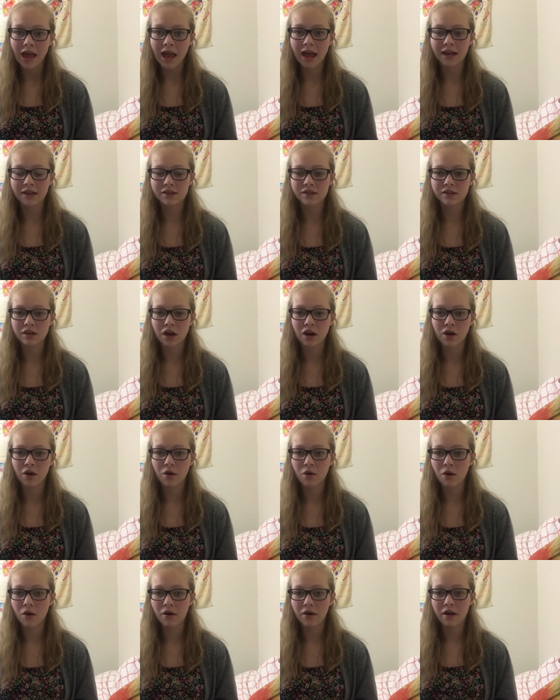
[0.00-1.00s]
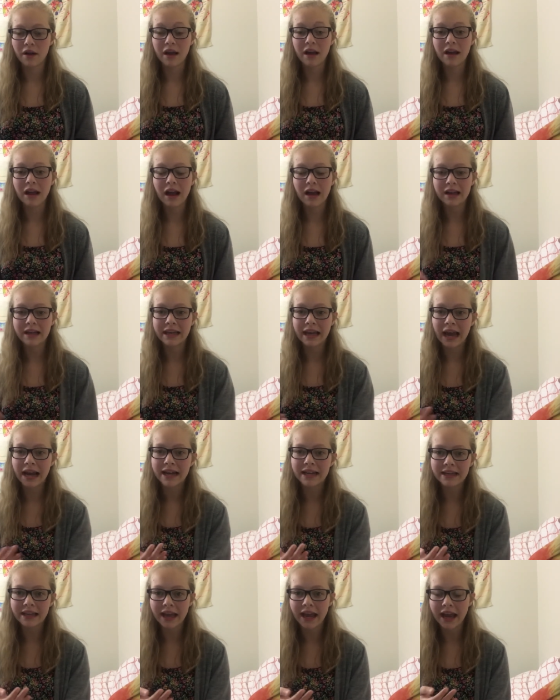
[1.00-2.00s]
And so
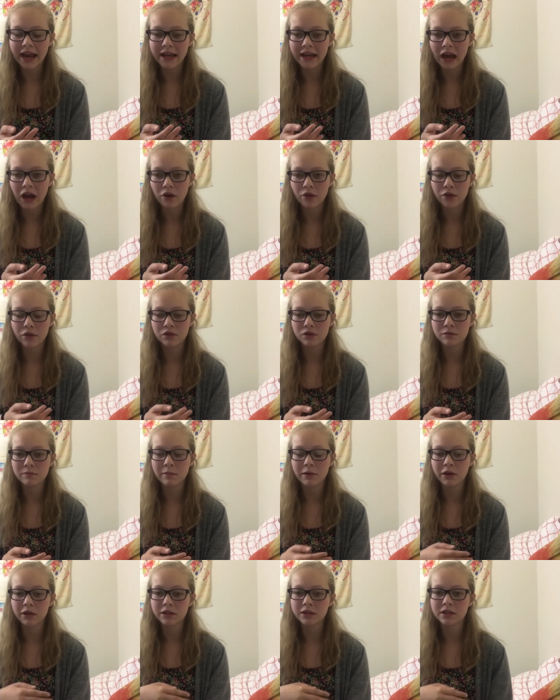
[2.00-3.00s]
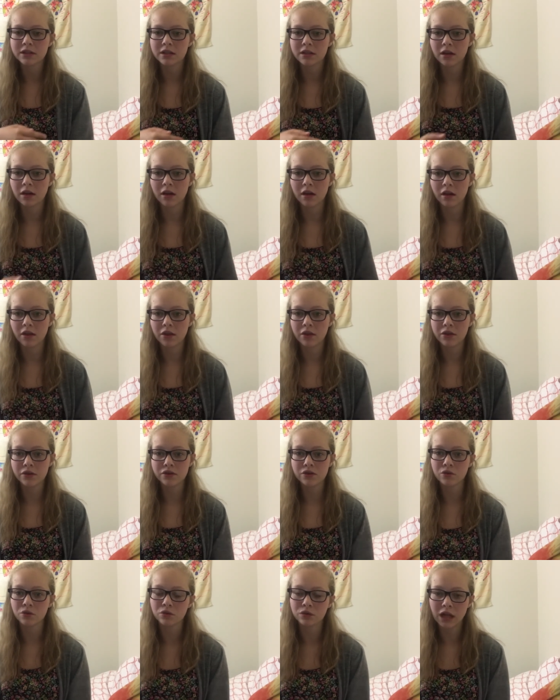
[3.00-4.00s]
getting to hand out those books to the
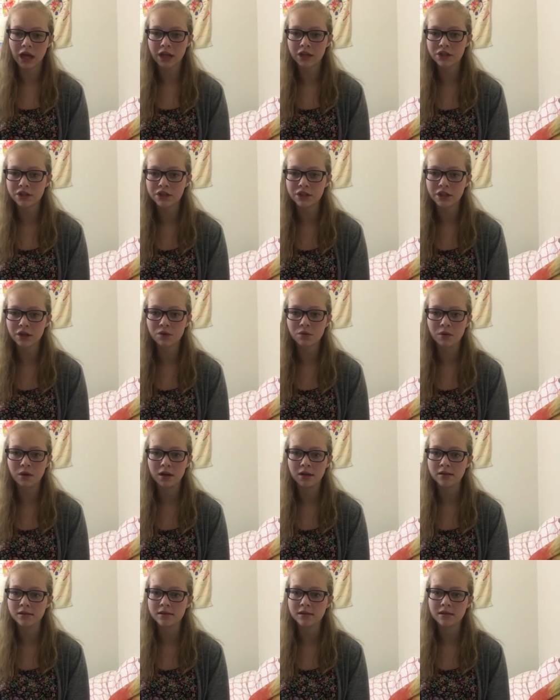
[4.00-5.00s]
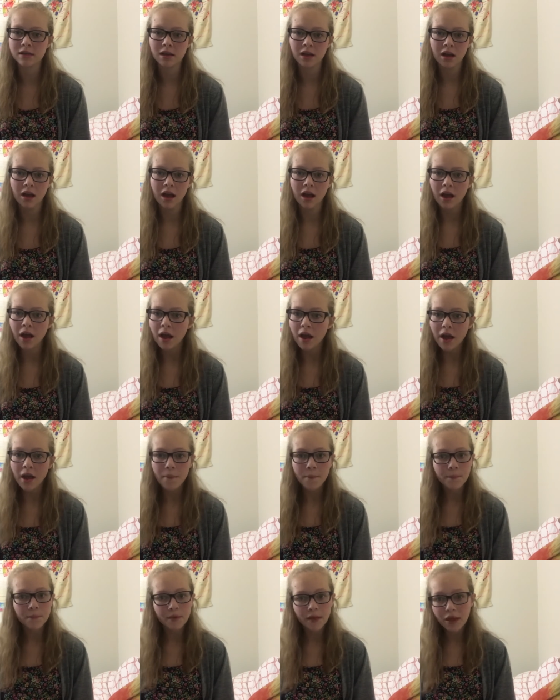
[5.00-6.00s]
school last year was
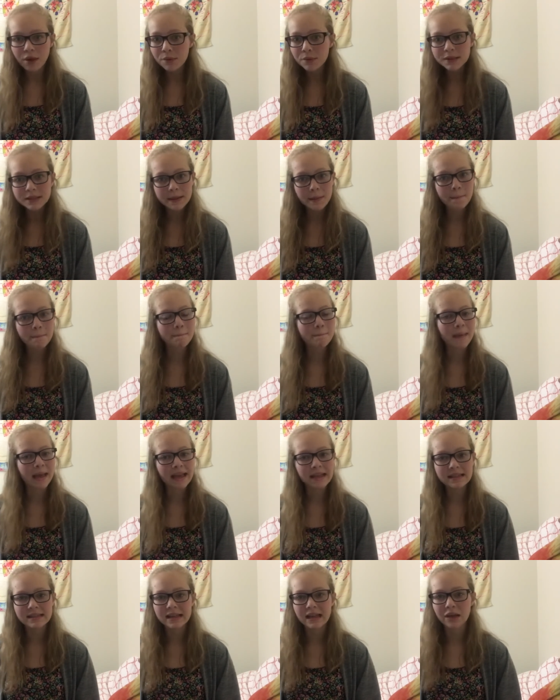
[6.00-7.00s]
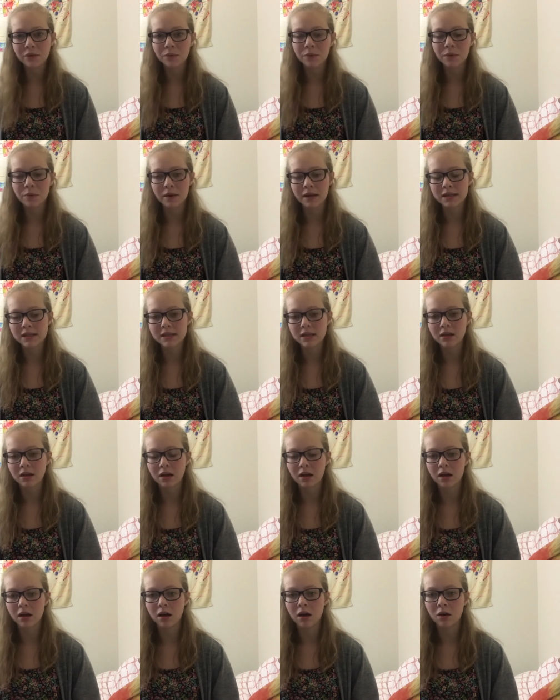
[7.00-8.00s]
amazing. We went
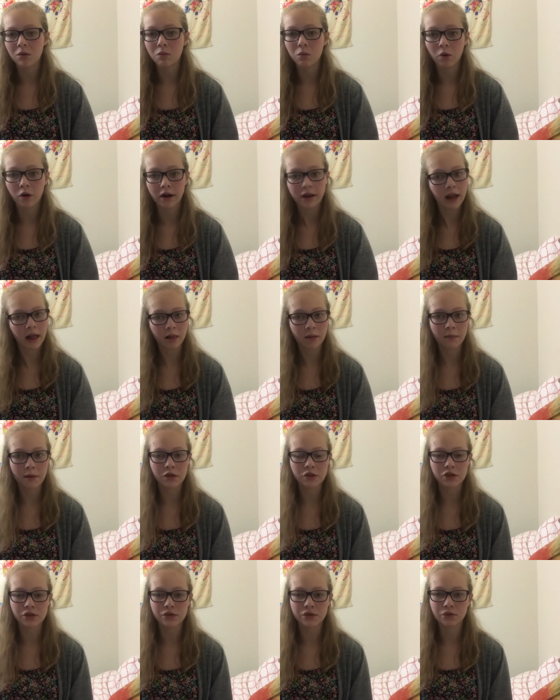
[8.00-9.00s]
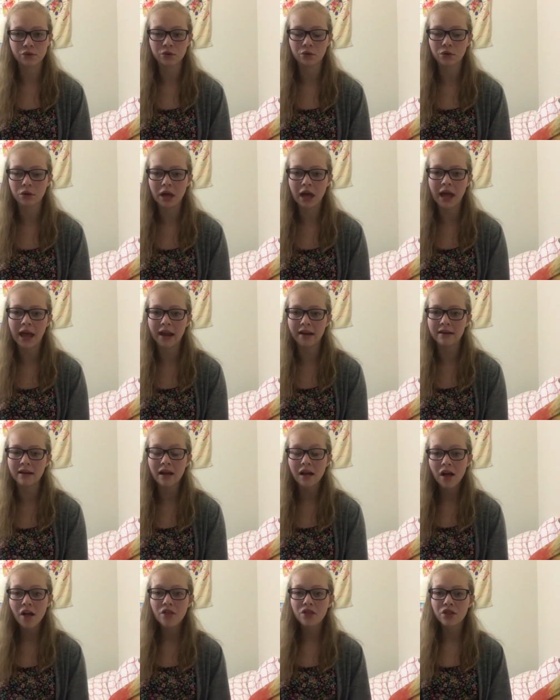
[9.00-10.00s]
to Wharton Elementary School, and
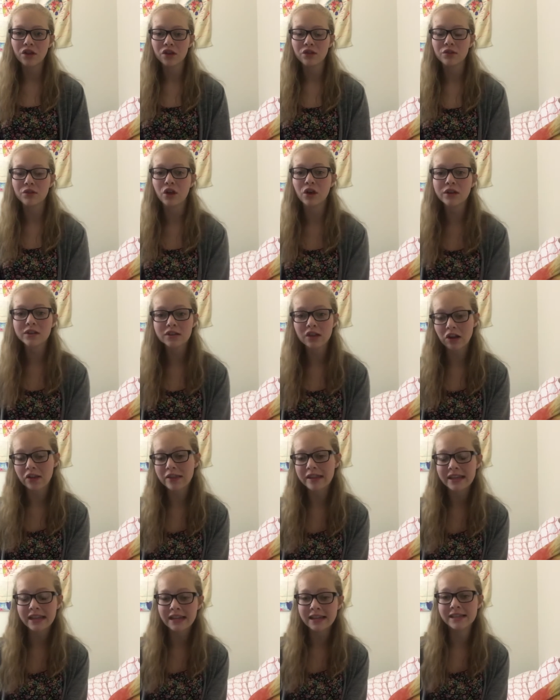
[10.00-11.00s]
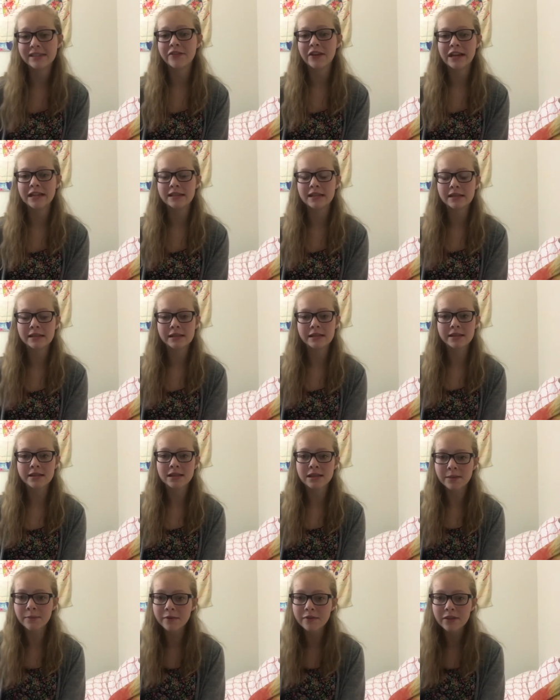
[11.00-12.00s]
the looks on the kids' faces,
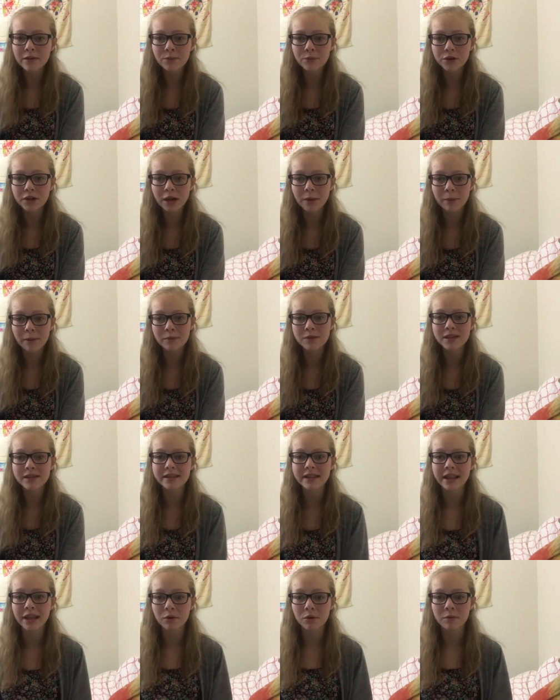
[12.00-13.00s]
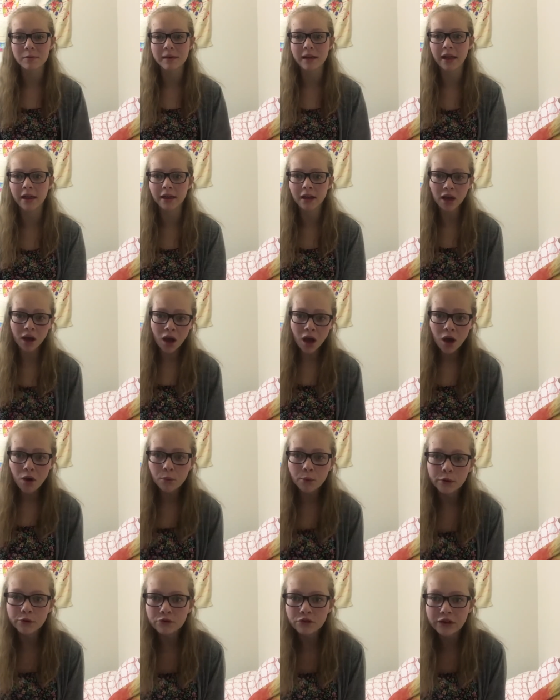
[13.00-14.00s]
some of them would come up to us and they would be like,
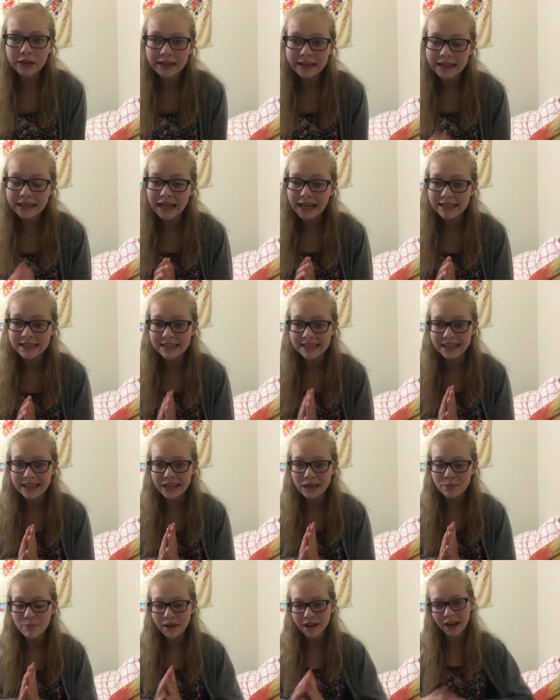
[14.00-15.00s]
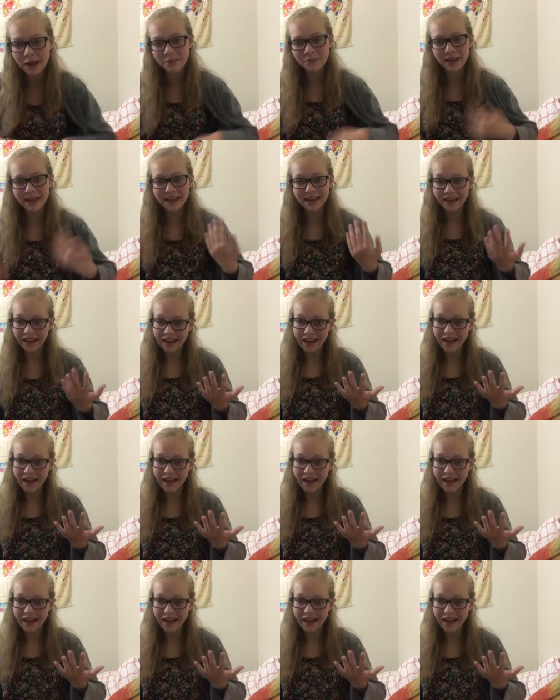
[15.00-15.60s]
"We really get to keep it?" And I'm like,